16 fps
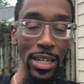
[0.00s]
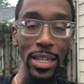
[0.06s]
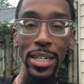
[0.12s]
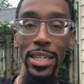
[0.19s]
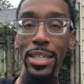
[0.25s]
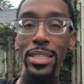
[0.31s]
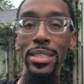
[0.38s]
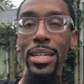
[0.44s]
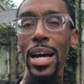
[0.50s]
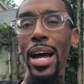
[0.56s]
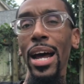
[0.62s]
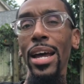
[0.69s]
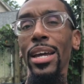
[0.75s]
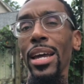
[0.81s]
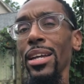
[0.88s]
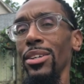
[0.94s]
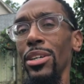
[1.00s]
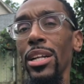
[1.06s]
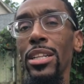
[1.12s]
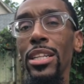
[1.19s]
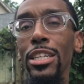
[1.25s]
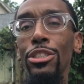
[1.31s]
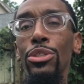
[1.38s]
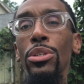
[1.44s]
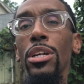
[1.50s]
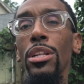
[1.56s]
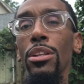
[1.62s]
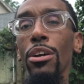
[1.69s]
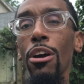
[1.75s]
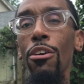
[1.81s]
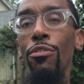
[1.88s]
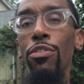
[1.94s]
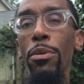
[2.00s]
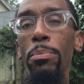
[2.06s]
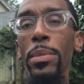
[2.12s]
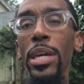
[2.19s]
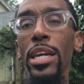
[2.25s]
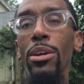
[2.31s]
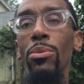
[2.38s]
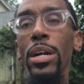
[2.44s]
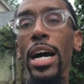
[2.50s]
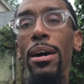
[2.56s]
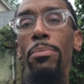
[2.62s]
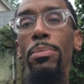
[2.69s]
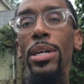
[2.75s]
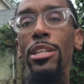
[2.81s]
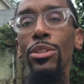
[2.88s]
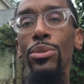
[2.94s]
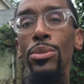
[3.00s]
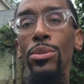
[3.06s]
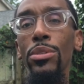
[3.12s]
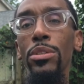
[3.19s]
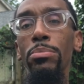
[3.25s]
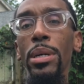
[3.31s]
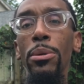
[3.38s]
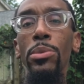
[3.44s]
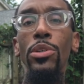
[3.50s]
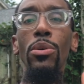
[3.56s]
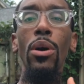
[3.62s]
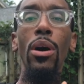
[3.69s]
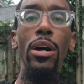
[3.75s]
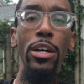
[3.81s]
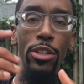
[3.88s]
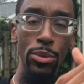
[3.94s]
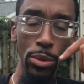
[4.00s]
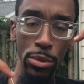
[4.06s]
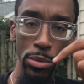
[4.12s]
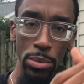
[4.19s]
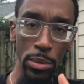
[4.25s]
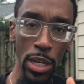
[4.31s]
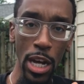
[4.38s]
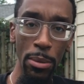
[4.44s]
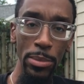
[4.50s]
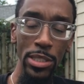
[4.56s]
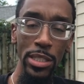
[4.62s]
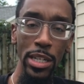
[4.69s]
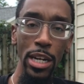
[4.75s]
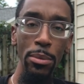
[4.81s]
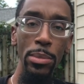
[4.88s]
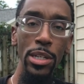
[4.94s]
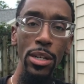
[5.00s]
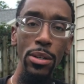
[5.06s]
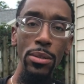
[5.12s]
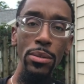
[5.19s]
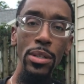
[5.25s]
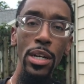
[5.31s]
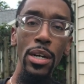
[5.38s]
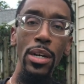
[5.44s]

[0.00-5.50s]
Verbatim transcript: And at least you can learn from me what I've been through, and maybe you all can throw some comments down below.